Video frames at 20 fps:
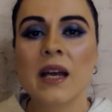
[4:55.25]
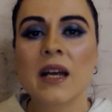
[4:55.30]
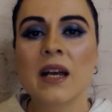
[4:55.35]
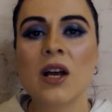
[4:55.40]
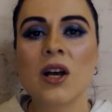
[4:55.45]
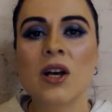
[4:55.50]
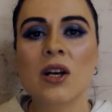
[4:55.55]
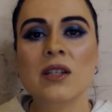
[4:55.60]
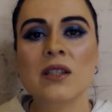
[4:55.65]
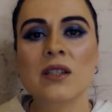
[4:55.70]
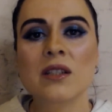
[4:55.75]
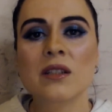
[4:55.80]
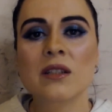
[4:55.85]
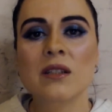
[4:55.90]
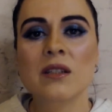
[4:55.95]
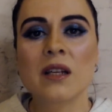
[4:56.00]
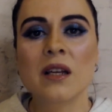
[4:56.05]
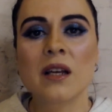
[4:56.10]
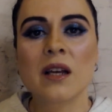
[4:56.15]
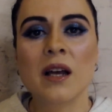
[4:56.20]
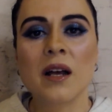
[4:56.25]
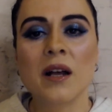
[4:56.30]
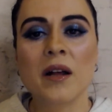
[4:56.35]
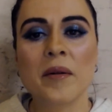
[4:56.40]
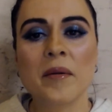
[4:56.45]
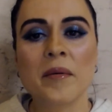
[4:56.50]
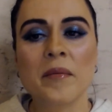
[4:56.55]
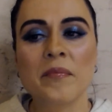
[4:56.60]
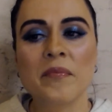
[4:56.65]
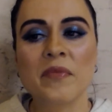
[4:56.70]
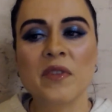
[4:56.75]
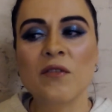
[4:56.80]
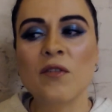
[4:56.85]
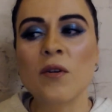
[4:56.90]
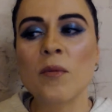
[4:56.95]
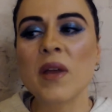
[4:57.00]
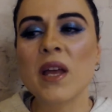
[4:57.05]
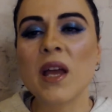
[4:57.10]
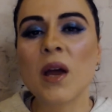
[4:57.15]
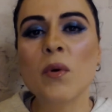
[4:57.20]
Because for
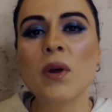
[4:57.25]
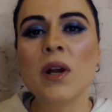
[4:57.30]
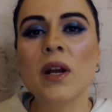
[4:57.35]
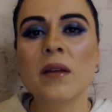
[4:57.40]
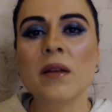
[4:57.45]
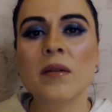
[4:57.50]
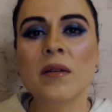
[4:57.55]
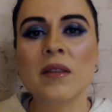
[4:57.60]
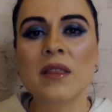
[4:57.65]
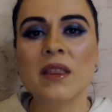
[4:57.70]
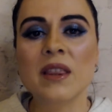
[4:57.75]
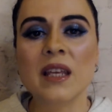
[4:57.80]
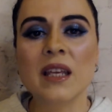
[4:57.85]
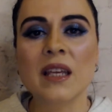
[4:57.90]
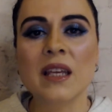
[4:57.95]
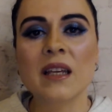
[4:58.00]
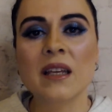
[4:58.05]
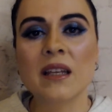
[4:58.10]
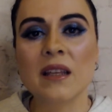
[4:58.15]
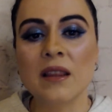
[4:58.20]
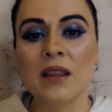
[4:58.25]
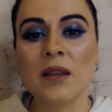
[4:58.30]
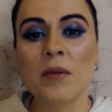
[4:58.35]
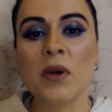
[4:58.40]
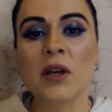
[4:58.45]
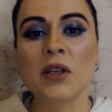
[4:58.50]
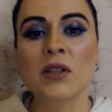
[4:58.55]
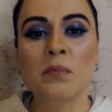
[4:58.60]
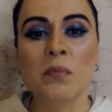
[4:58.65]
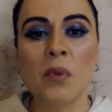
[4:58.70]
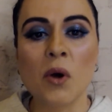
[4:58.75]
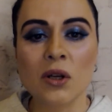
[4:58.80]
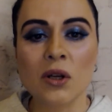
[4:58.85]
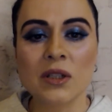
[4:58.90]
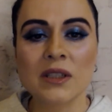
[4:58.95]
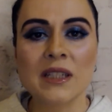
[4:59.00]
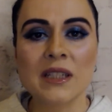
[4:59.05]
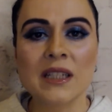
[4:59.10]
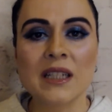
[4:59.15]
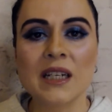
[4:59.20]
me, I want to think the most
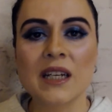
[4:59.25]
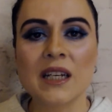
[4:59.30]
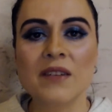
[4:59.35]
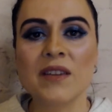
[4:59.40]
positive,